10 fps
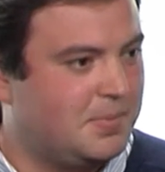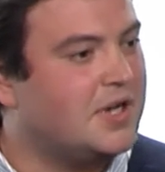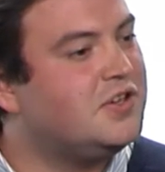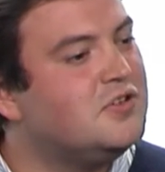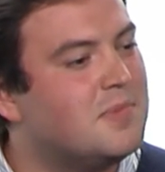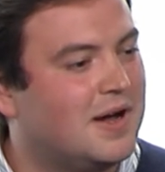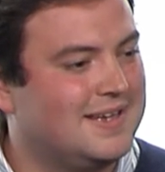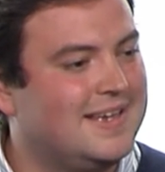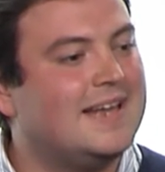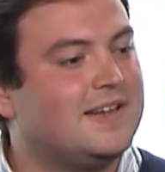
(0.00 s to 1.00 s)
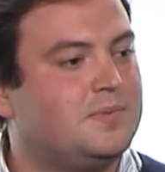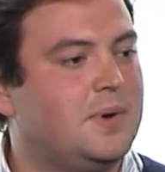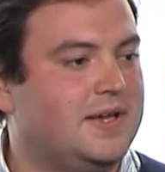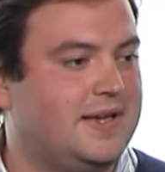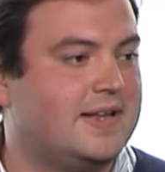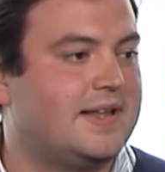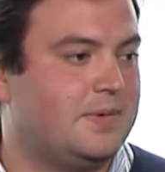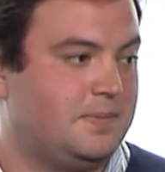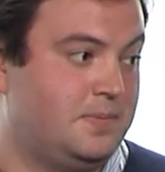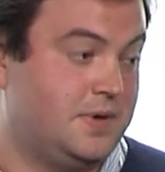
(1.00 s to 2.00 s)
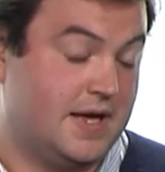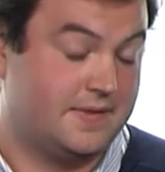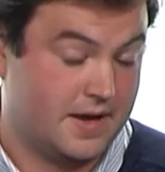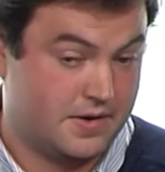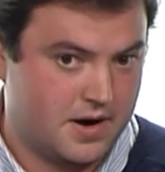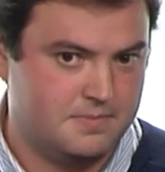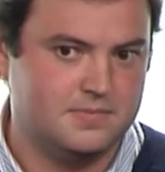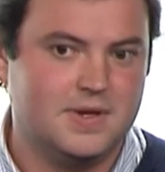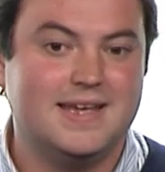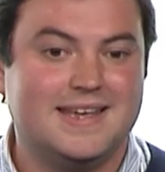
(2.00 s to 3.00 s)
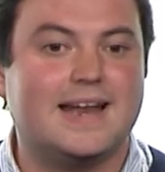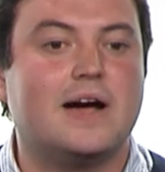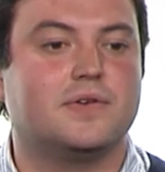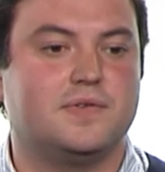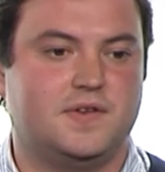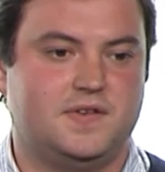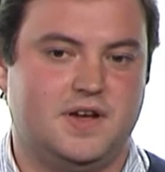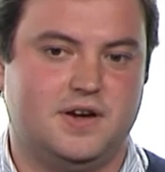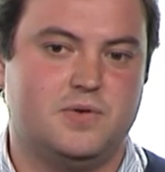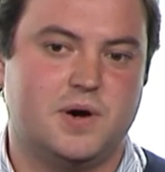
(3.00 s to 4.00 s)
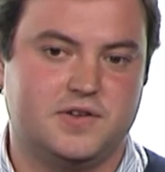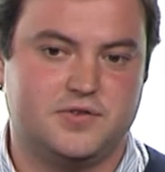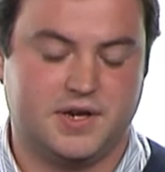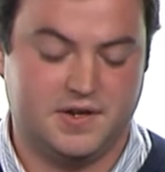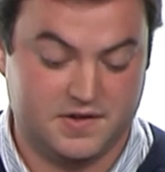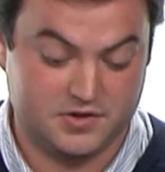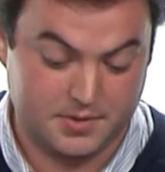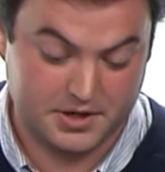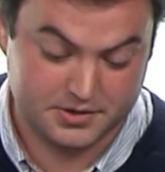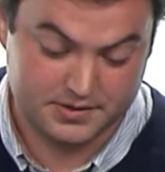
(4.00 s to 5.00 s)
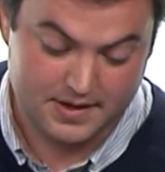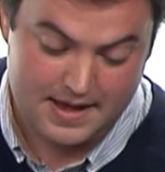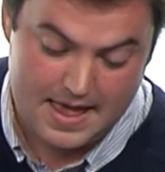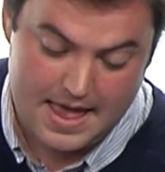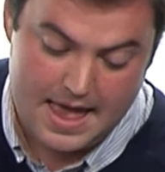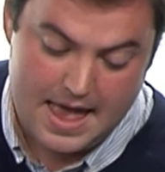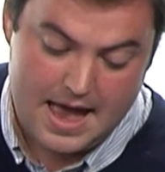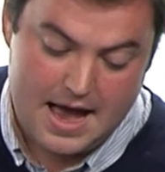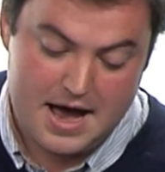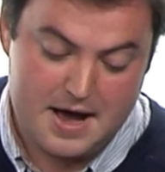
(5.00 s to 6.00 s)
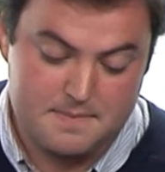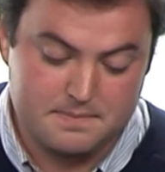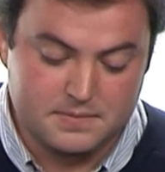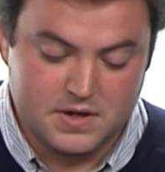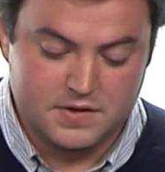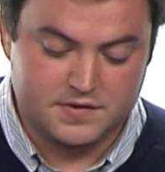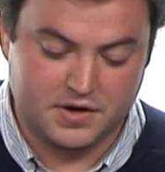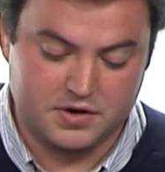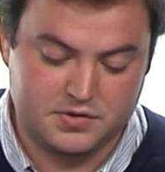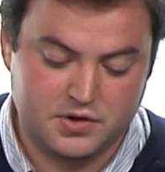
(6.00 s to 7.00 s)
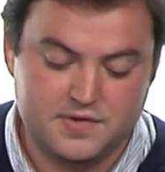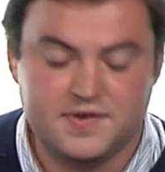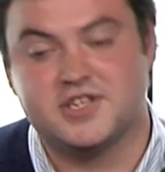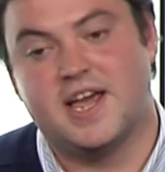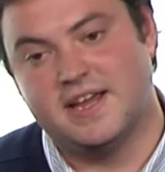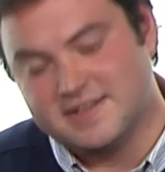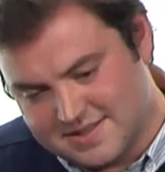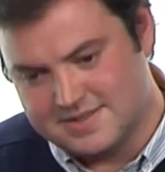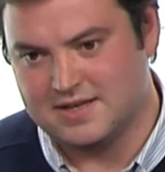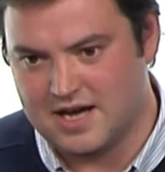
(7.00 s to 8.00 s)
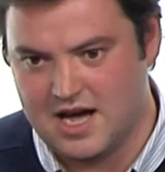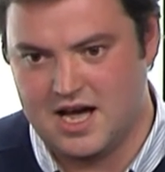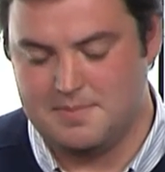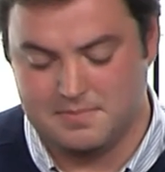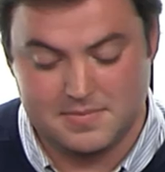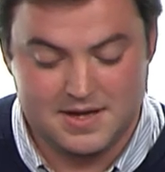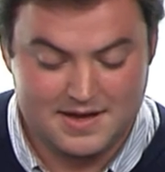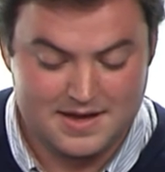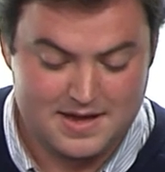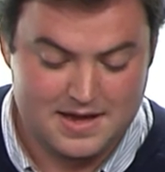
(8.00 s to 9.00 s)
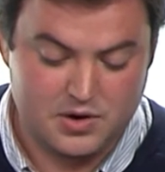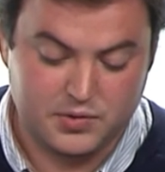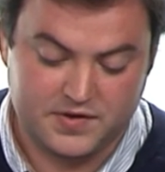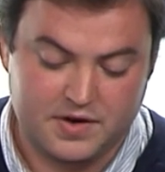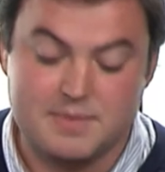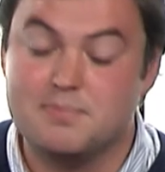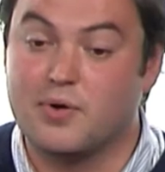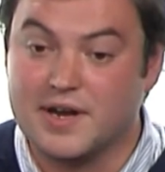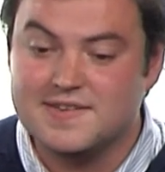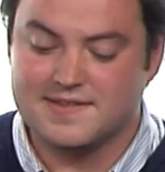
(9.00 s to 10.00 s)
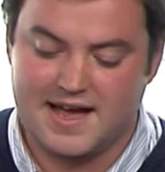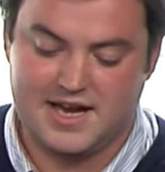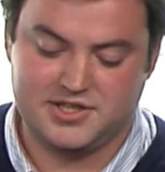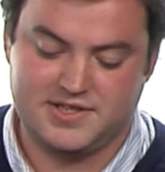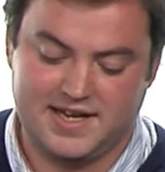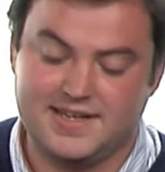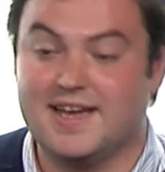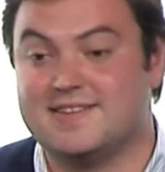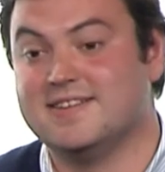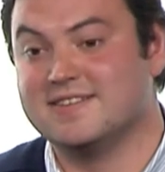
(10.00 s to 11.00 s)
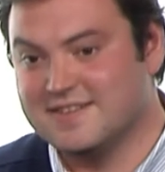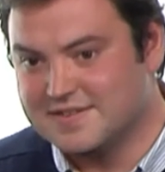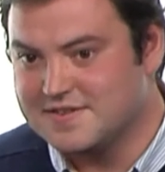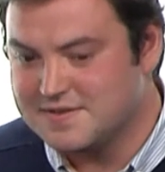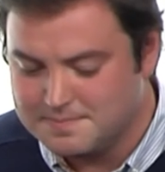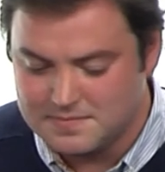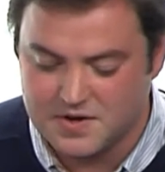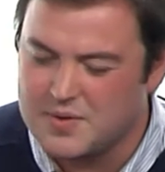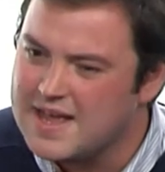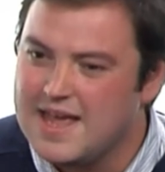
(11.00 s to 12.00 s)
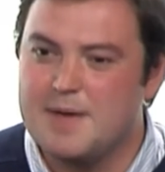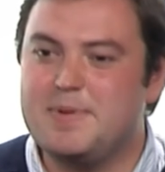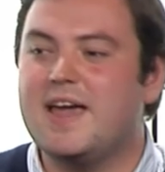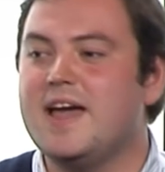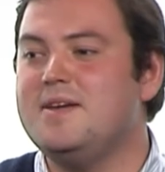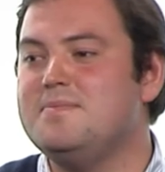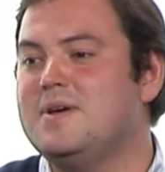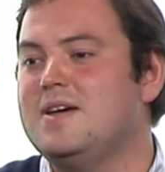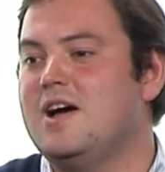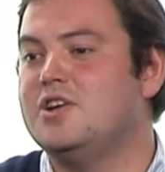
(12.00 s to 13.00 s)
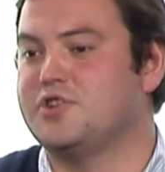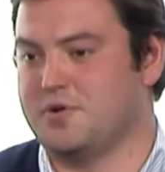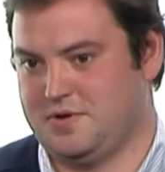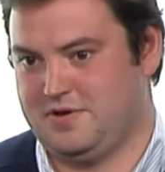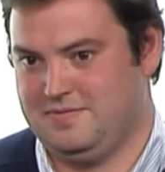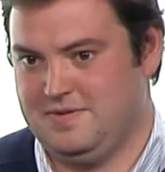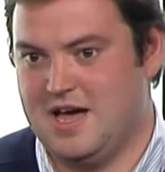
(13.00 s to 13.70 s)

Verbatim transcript: by humor get its way, get out of this quite tricky situation. So Dogfish Head also embraced the hashtag getting slizzard. So it became a joke,